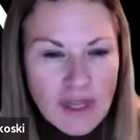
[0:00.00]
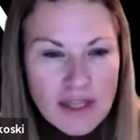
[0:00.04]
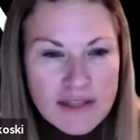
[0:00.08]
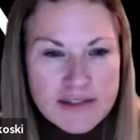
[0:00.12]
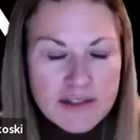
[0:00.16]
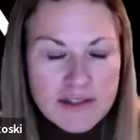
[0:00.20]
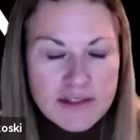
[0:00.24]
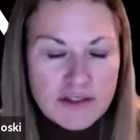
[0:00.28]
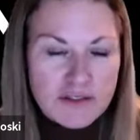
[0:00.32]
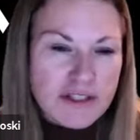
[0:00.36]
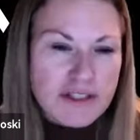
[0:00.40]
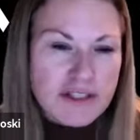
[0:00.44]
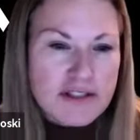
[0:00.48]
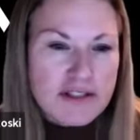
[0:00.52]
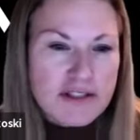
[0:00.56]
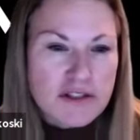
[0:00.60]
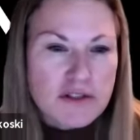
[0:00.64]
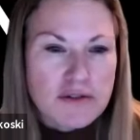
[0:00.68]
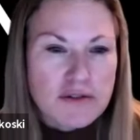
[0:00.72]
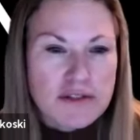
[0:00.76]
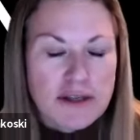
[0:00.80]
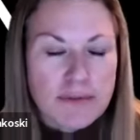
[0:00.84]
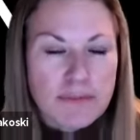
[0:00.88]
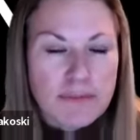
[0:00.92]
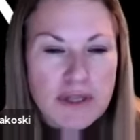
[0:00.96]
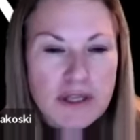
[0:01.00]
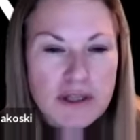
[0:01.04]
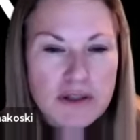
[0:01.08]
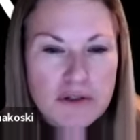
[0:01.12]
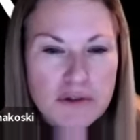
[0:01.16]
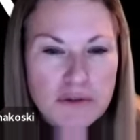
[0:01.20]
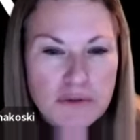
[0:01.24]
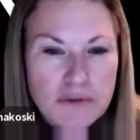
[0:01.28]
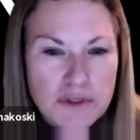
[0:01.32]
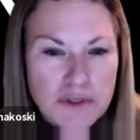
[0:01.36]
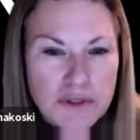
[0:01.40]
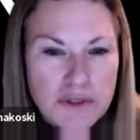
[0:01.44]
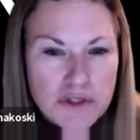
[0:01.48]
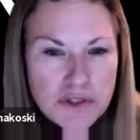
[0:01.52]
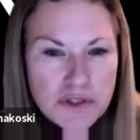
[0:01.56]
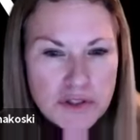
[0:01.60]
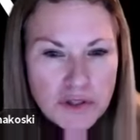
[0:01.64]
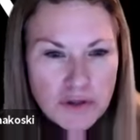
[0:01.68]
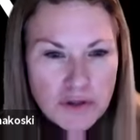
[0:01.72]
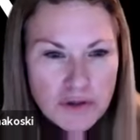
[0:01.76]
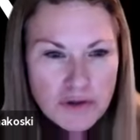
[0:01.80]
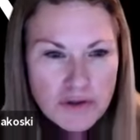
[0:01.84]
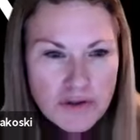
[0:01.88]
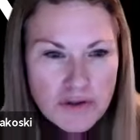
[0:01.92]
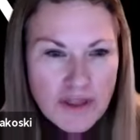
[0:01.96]
still needs to do something to
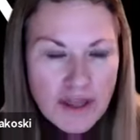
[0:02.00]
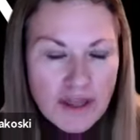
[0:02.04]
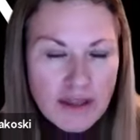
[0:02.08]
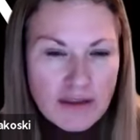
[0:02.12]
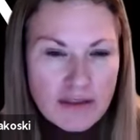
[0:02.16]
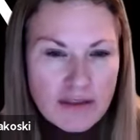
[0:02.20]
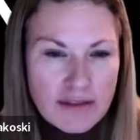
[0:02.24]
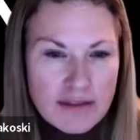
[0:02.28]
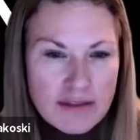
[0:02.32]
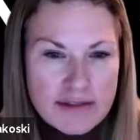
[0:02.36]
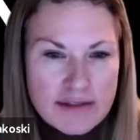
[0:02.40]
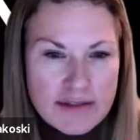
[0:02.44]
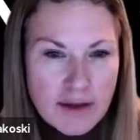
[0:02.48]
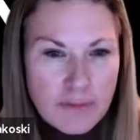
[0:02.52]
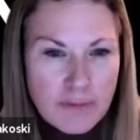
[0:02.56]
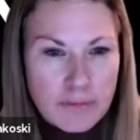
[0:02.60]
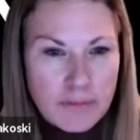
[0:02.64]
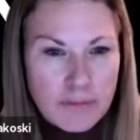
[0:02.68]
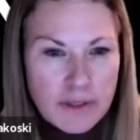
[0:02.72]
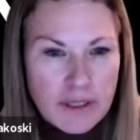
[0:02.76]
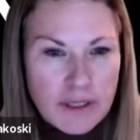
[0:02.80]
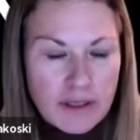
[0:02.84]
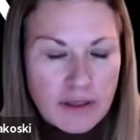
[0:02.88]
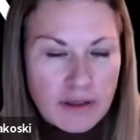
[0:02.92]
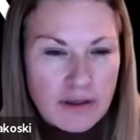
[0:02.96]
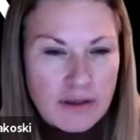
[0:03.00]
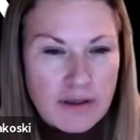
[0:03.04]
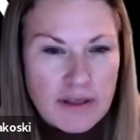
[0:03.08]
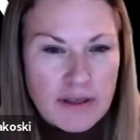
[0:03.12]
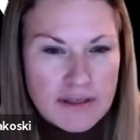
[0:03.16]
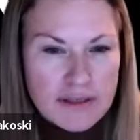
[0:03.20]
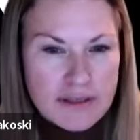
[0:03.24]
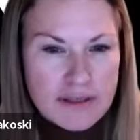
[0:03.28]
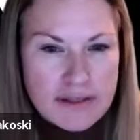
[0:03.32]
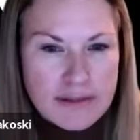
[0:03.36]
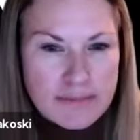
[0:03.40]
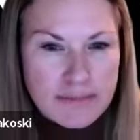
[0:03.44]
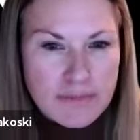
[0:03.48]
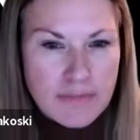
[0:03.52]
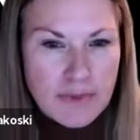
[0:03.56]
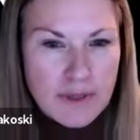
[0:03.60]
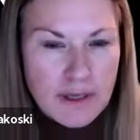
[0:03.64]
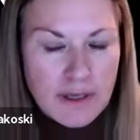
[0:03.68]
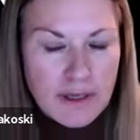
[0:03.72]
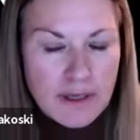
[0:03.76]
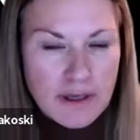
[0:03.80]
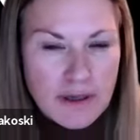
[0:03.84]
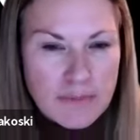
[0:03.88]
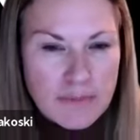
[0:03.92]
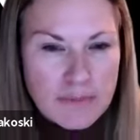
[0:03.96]
ensure that the sampling is
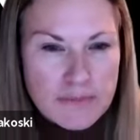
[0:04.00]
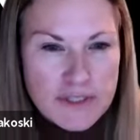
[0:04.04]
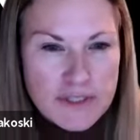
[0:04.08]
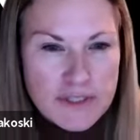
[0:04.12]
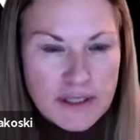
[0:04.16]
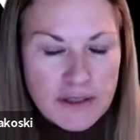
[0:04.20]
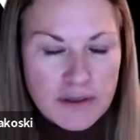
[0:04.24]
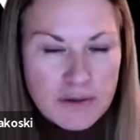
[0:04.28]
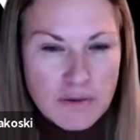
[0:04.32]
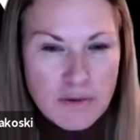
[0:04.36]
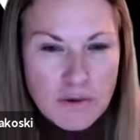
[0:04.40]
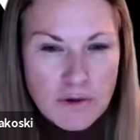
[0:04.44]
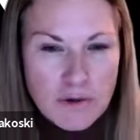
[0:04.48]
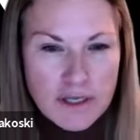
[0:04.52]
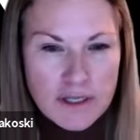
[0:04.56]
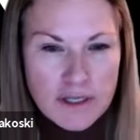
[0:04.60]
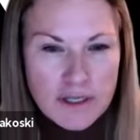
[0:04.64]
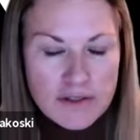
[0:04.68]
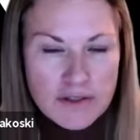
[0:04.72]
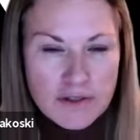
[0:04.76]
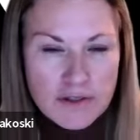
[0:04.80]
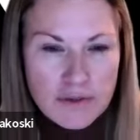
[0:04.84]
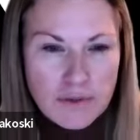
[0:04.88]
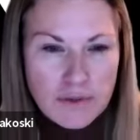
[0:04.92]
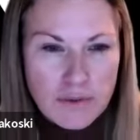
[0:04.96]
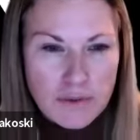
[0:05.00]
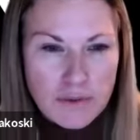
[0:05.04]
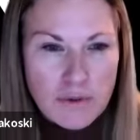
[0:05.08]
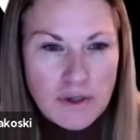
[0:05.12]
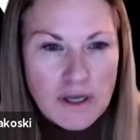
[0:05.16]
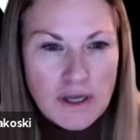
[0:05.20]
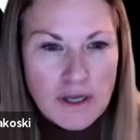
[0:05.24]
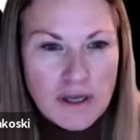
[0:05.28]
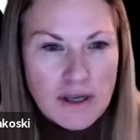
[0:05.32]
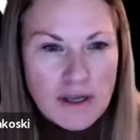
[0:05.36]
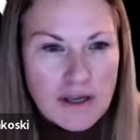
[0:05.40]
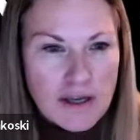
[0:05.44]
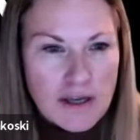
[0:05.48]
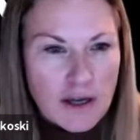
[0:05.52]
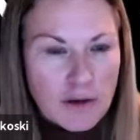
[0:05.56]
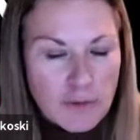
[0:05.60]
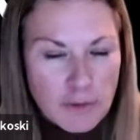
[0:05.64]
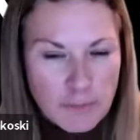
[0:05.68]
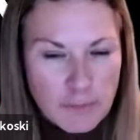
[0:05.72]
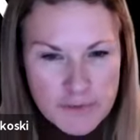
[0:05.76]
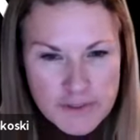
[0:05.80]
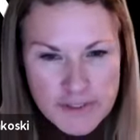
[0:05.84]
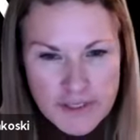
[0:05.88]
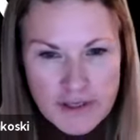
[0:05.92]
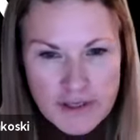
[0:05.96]
done according to a
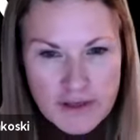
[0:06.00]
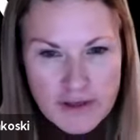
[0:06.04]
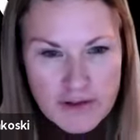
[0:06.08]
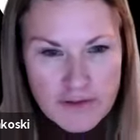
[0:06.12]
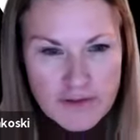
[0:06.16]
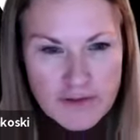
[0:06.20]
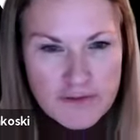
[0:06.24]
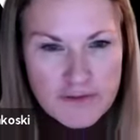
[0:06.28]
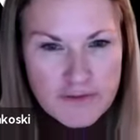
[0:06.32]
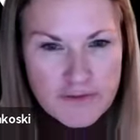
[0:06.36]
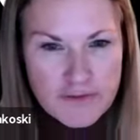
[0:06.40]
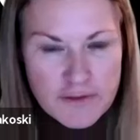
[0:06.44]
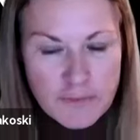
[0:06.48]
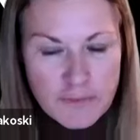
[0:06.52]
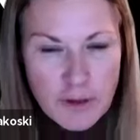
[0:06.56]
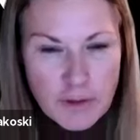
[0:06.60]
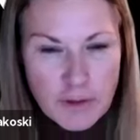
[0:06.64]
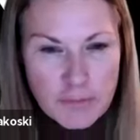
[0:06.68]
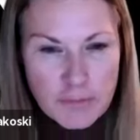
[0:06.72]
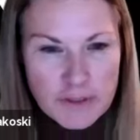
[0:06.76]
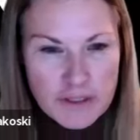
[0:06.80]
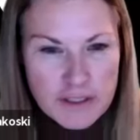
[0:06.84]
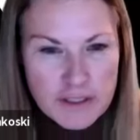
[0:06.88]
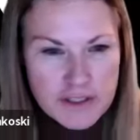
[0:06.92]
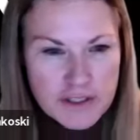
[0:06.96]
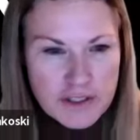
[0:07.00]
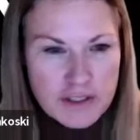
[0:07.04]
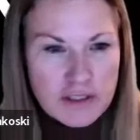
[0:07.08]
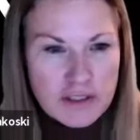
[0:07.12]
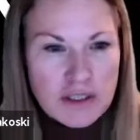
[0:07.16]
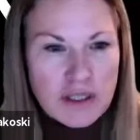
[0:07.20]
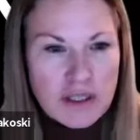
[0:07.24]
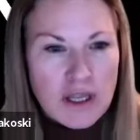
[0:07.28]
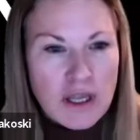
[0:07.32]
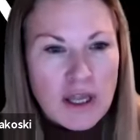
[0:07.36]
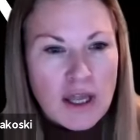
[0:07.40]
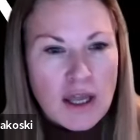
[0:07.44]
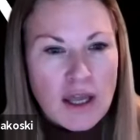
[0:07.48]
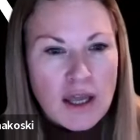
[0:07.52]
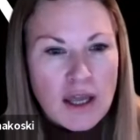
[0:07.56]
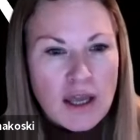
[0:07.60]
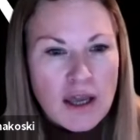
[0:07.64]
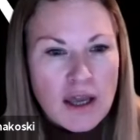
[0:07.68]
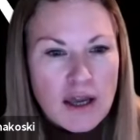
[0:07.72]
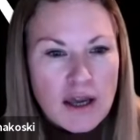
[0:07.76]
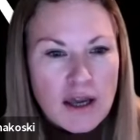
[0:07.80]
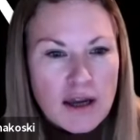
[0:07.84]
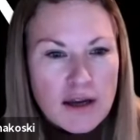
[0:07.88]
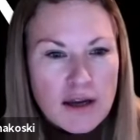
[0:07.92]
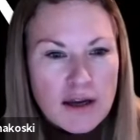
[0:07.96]
representative population.
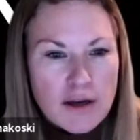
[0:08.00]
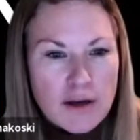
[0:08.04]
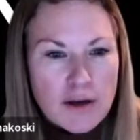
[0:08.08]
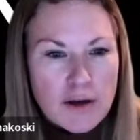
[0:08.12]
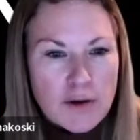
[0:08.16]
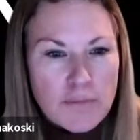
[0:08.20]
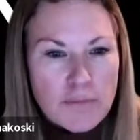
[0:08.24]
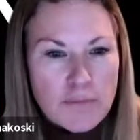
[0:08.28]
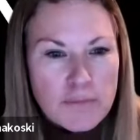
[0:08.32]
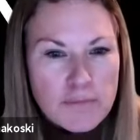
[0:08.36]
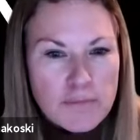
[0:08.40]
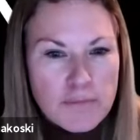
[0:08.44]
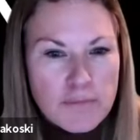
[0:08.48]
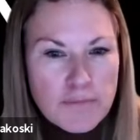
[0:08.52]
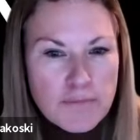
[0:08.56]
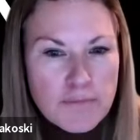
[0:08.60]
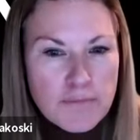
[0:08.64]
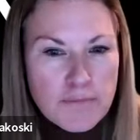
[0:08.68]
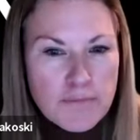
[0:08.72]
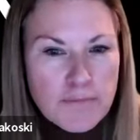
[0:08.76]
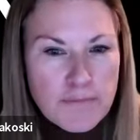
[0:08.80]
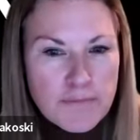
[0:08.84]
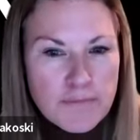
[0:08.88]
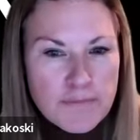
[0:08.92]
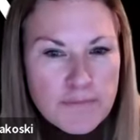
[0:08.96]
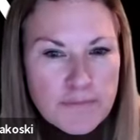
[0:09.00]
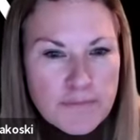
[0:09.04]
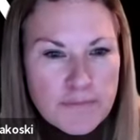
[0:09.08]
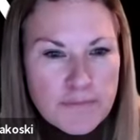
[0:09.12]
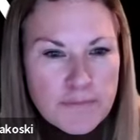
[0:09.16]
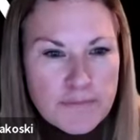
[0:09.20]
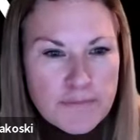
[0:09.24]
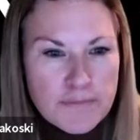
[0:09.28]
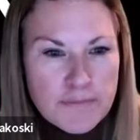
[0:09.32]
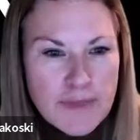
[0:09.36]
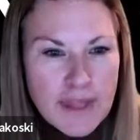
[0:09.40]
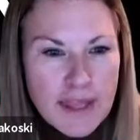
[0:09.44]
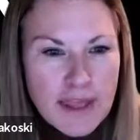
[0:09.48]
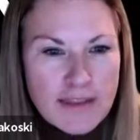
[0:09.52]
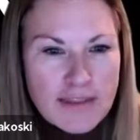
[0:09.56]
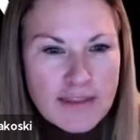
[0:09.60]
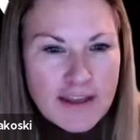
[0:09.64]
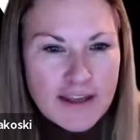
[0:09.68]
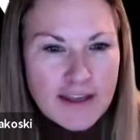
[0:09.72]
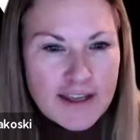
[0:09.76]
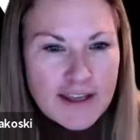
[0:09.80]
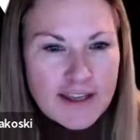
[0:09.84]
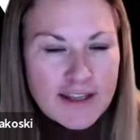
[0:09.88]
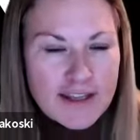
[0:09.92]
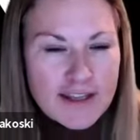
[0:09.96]
And
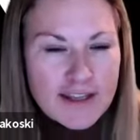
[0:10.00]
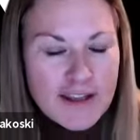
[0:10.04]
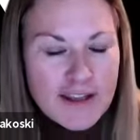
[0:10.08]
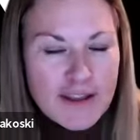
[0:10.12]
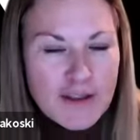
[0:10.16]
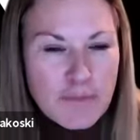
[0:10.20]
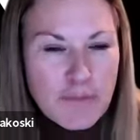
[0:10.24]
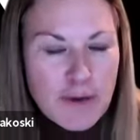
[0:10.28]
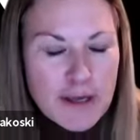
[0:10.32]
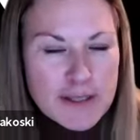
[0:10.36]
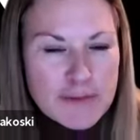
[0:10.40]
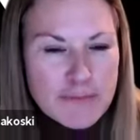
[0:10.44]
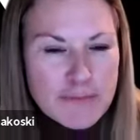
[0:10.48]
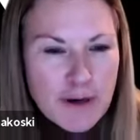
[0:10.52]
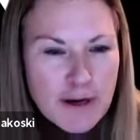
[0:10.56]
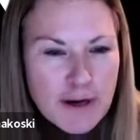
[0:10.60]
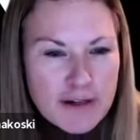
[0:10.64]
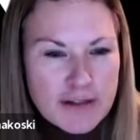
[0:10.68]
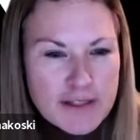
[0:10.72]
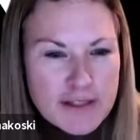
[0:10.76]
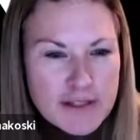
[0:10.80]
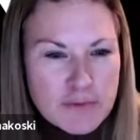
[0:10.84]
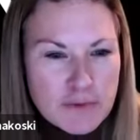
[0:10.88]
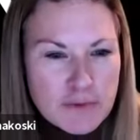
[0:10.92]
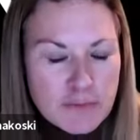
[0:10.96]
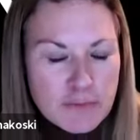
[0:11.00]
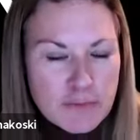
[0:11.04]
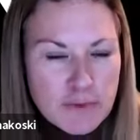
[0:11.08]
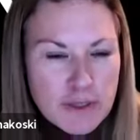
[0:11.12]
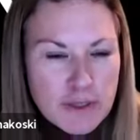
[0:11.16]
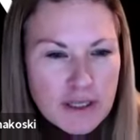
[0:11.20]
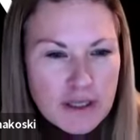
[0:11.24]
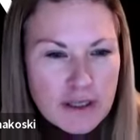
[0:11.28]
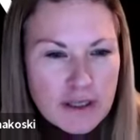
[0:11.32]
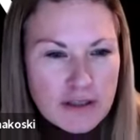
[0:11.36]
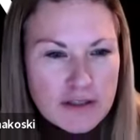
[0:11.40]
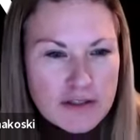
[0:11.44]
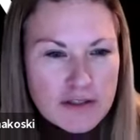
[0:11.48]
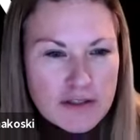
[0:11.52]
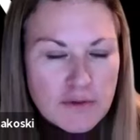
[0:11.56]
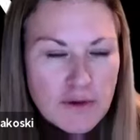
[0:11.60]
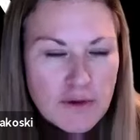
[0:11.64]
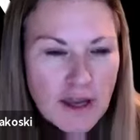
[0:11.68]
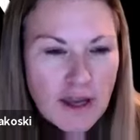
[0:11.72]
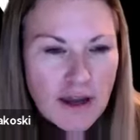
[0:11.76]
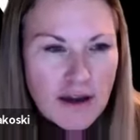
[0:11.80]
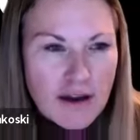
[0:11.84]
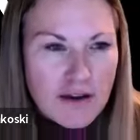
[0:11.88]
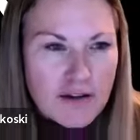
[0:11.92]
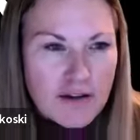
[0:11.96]
then the best practice would be to
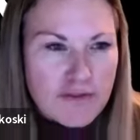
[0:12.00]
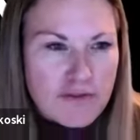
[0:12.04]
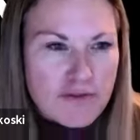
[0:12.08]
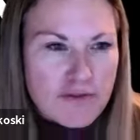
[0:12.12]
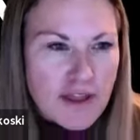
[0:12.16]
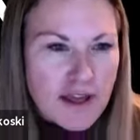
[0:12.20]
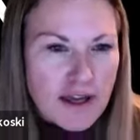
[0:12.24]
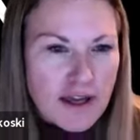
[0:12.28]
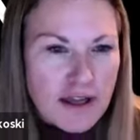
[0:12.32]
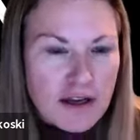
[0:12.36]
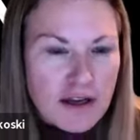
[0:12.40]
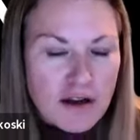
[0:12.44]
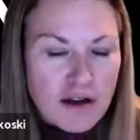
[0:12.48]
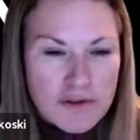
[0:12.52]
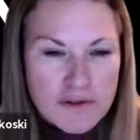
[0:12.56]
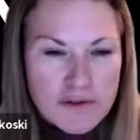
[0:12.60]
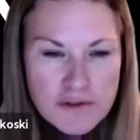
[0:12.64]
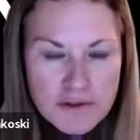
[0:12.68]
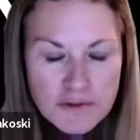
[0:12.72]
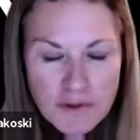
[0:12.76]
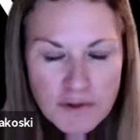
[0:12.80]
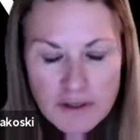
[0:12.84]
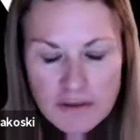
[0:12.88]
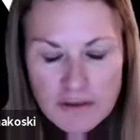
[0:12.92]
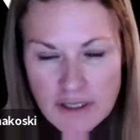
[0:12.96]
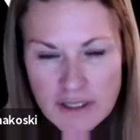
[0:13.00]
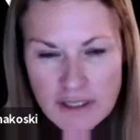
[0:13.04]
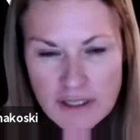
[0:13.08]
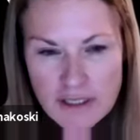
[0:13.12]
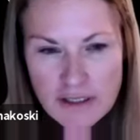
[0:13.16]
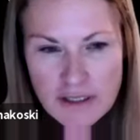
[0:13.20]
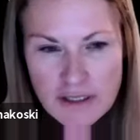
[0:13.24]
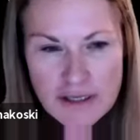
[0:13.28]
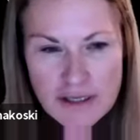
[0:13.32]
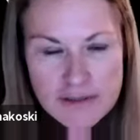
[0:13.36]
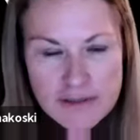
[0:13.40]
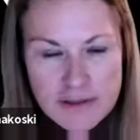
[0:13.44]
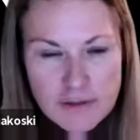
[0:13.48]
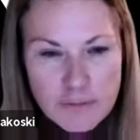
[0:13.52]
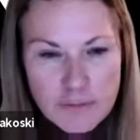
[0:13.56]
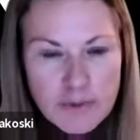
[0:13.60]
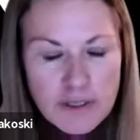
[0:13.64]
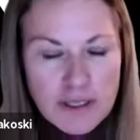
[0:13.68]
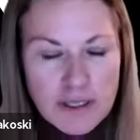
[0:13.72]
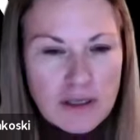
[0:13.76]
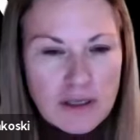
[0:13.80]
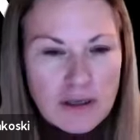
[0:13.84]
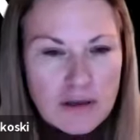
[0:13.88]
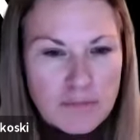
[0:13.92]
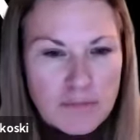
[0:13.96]
have that also outlined in SOP,
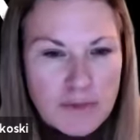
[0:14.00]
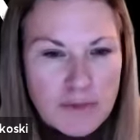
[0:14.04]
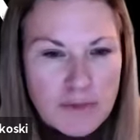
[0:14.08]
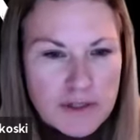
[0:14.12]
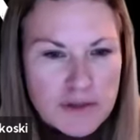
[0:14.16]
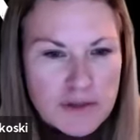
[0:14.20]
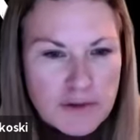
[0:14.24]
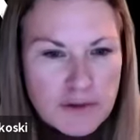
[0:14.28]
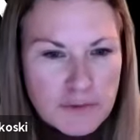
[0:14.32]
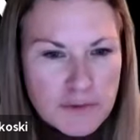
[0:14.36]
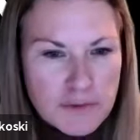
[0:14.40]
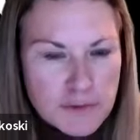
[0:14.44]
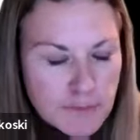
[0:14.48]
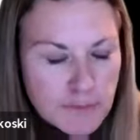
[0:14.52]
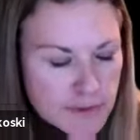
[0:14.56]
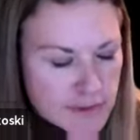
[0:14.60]
make sure the